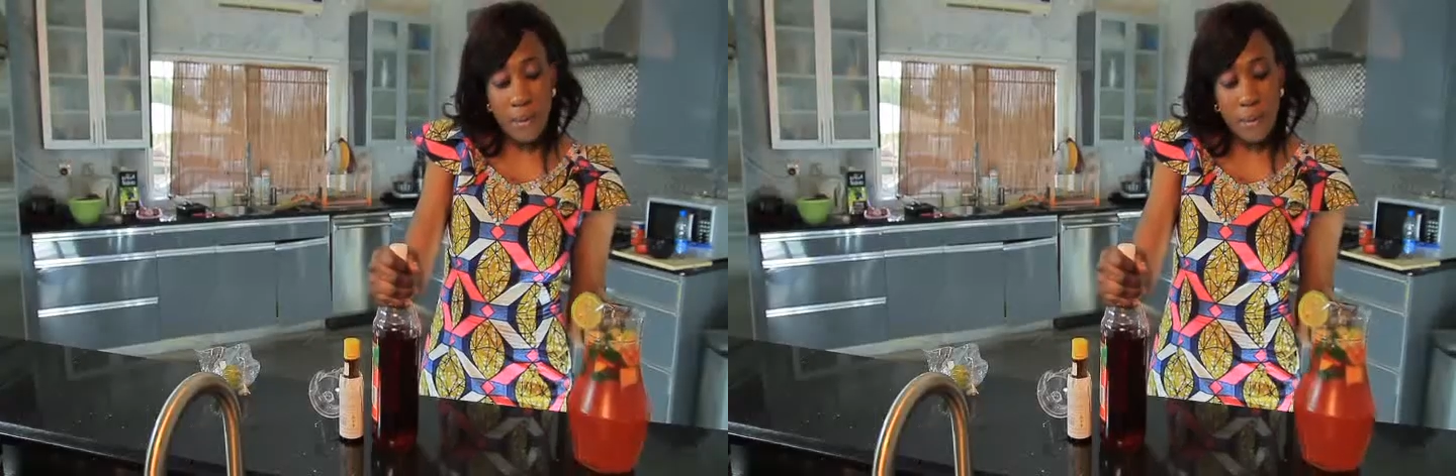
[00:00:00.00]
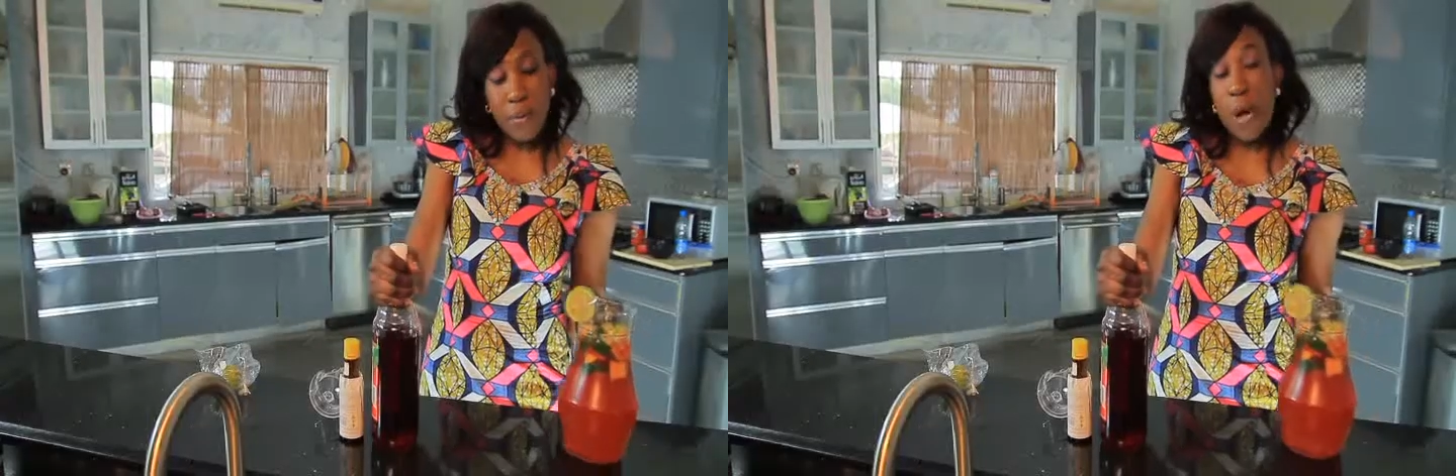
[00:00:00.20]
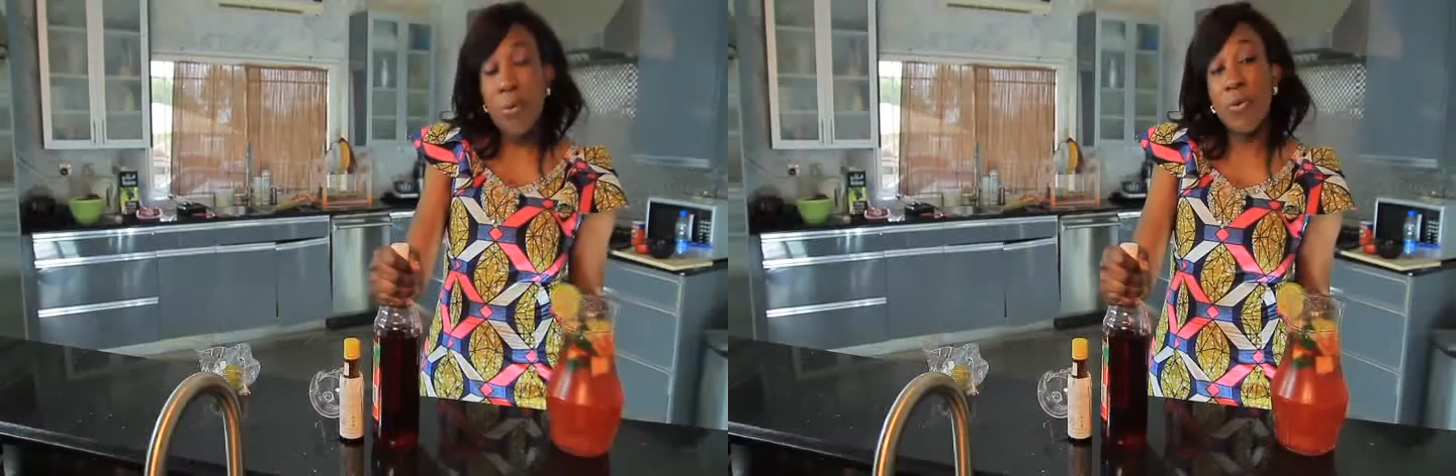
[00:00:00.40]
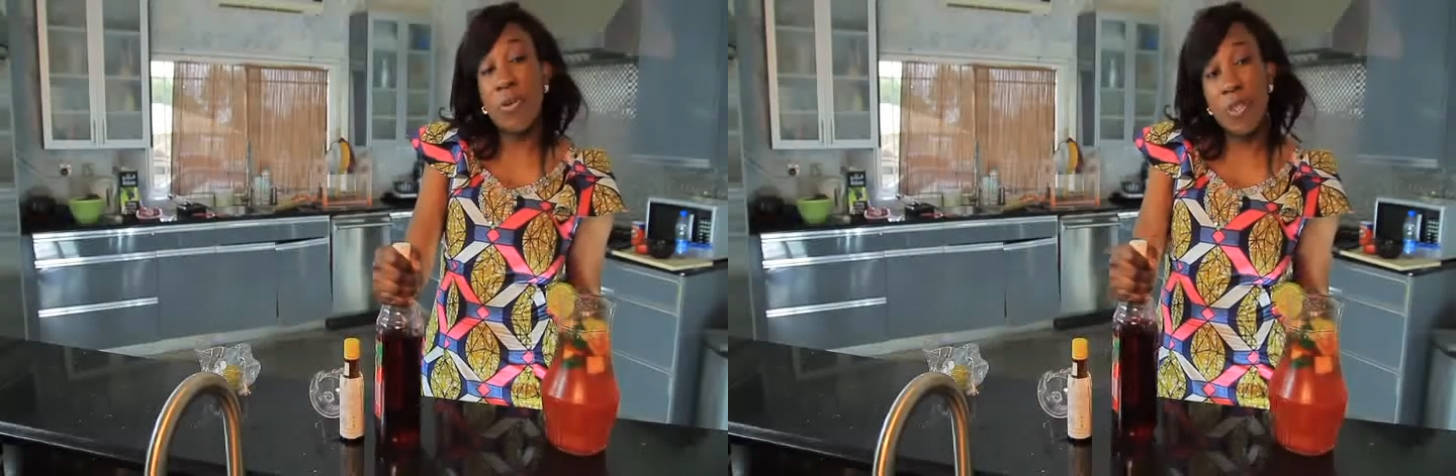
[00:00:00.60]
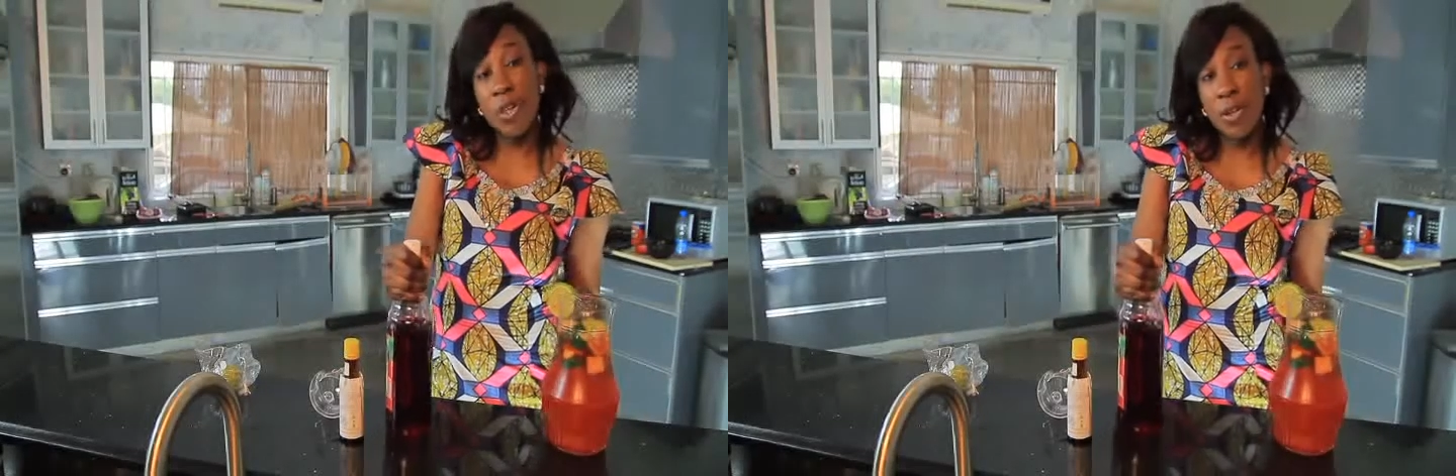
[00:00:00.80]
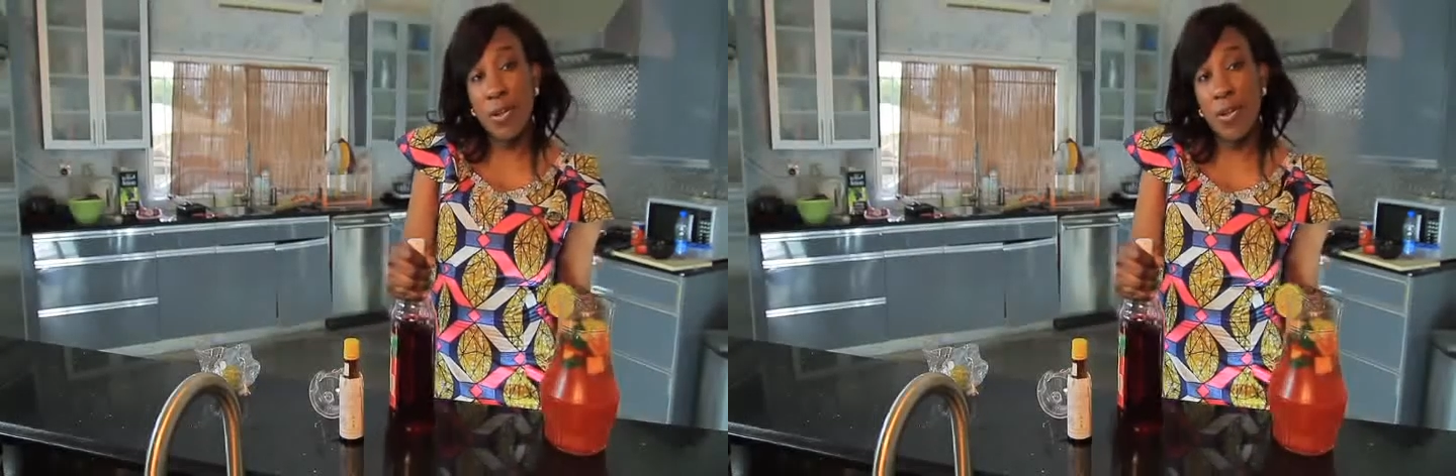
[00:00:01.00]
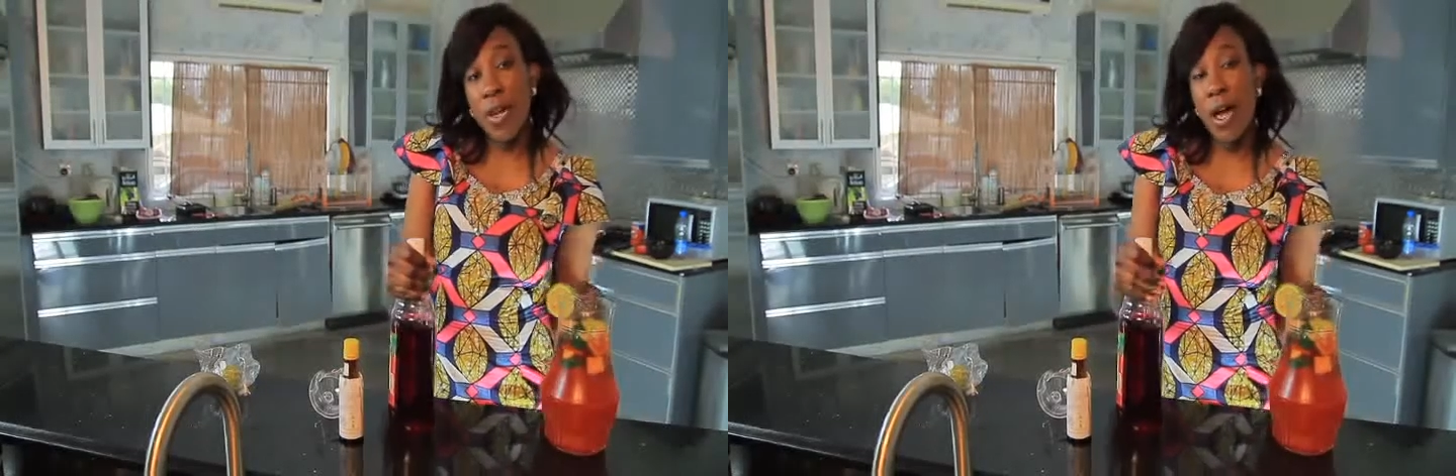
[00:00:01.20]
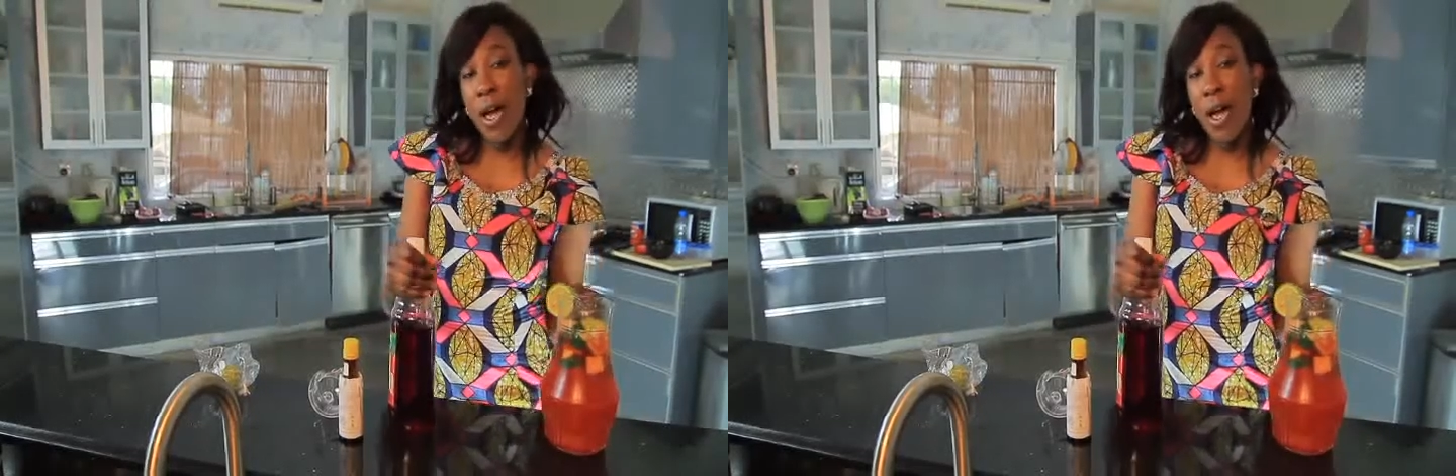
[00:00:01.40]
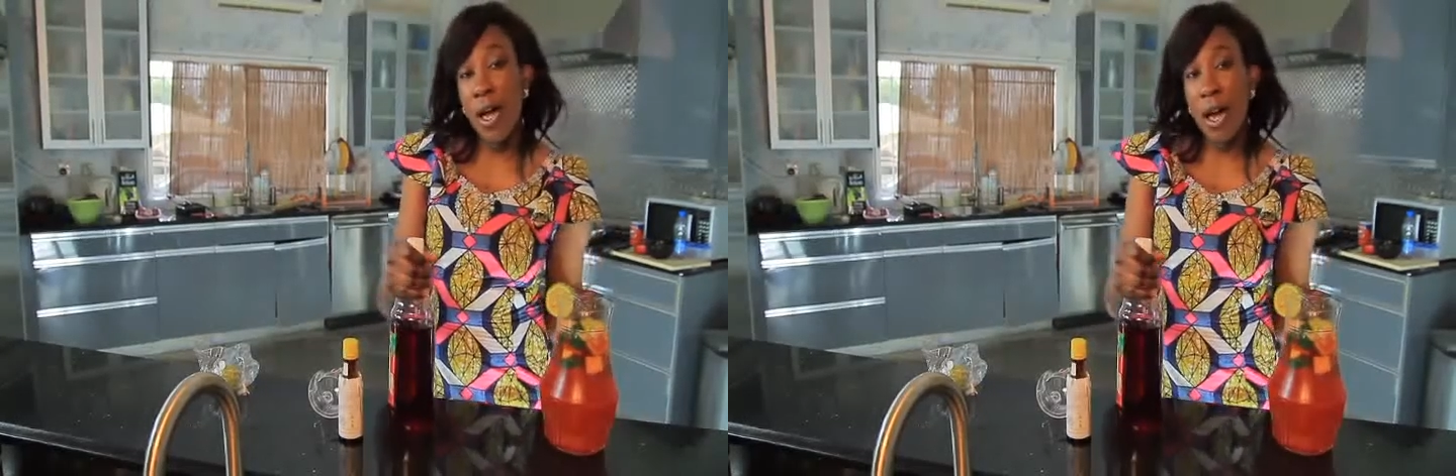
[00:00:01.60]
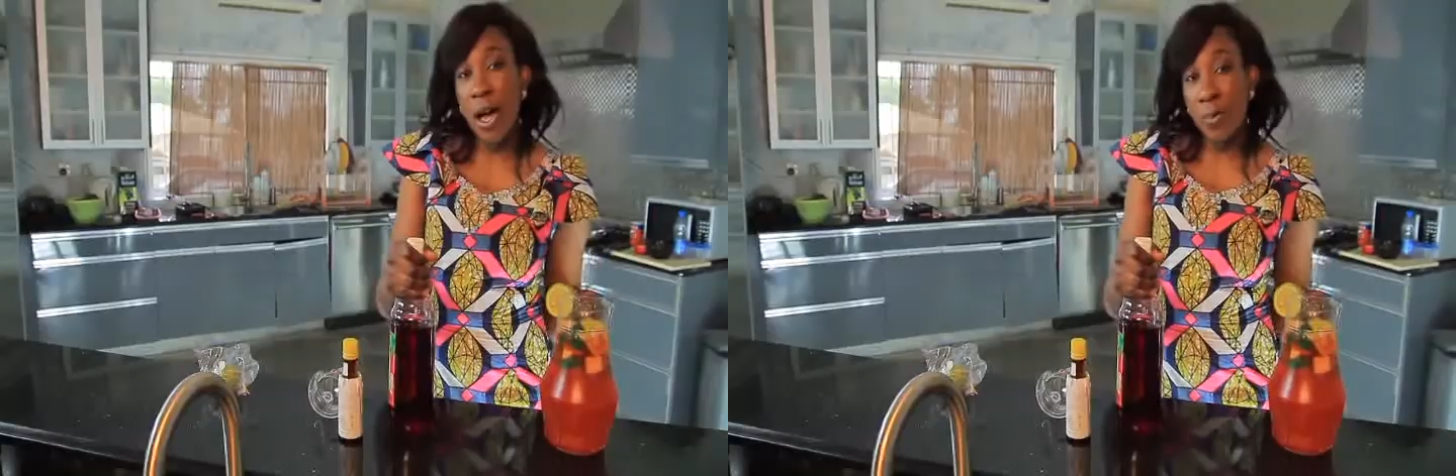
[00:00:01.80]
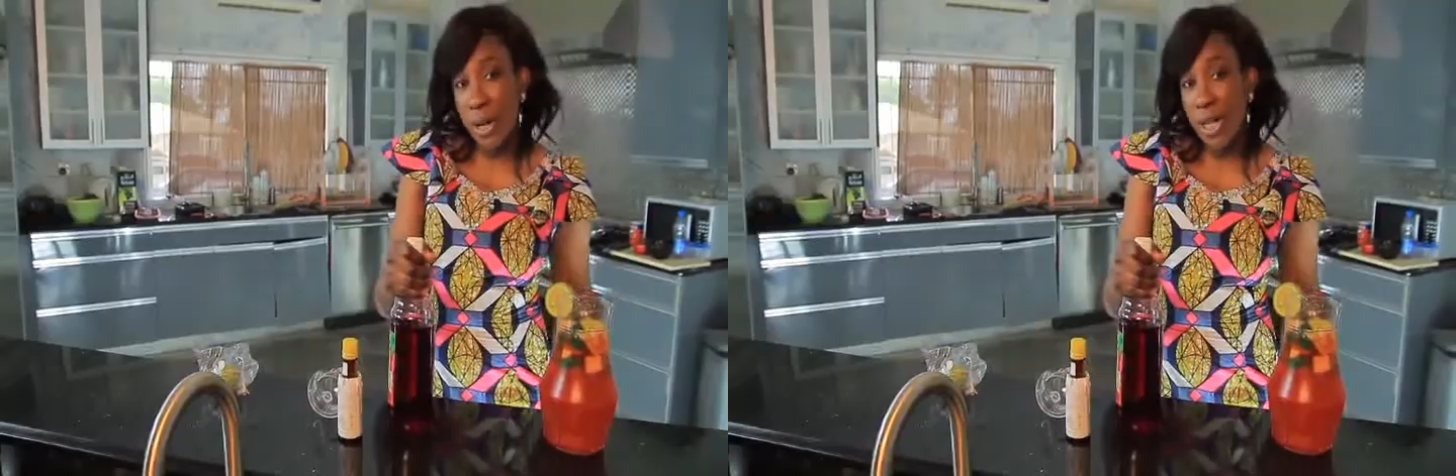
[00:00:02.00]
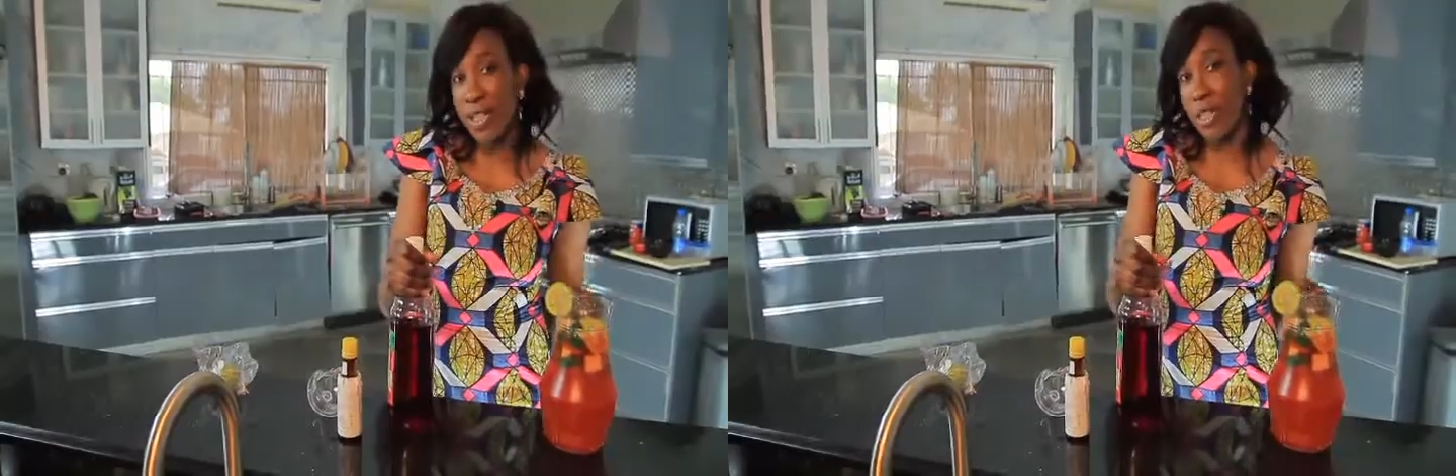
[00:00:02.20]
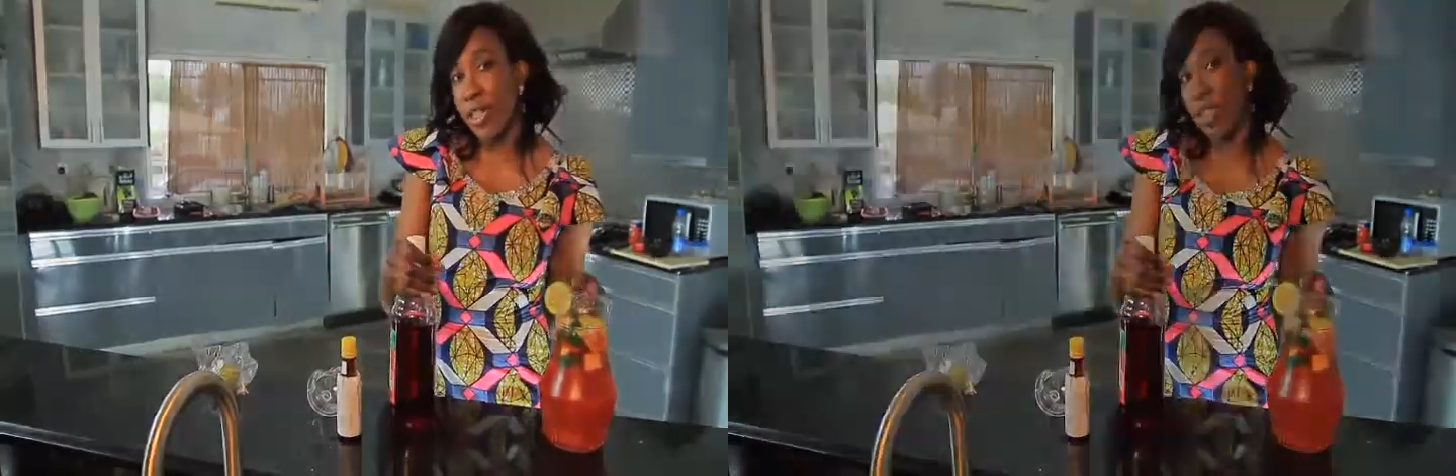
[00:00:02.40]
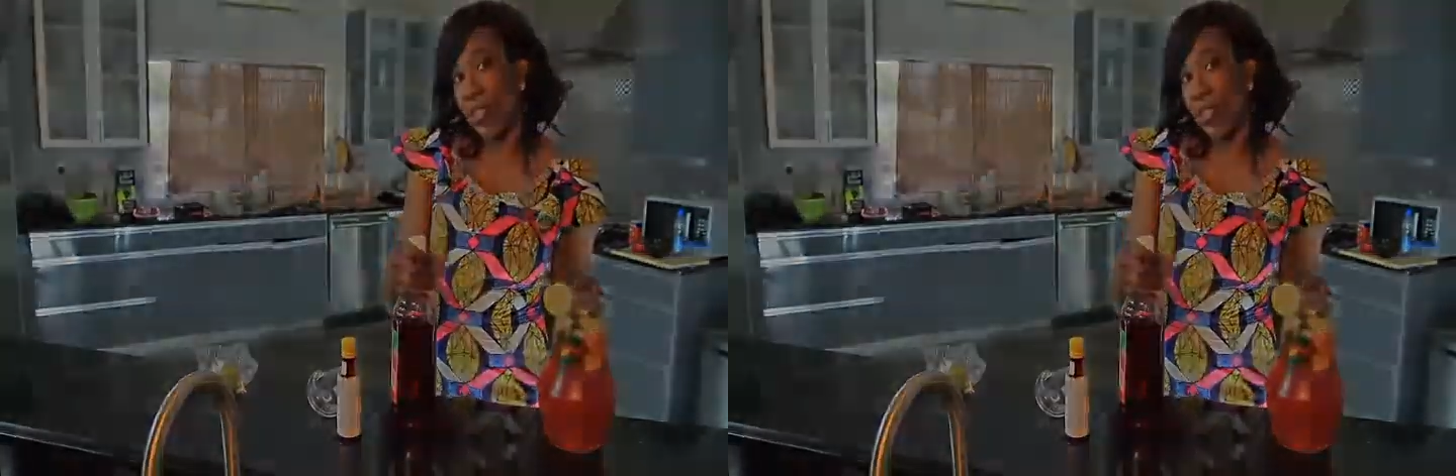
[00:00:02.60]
When we return, I'll plate the dish.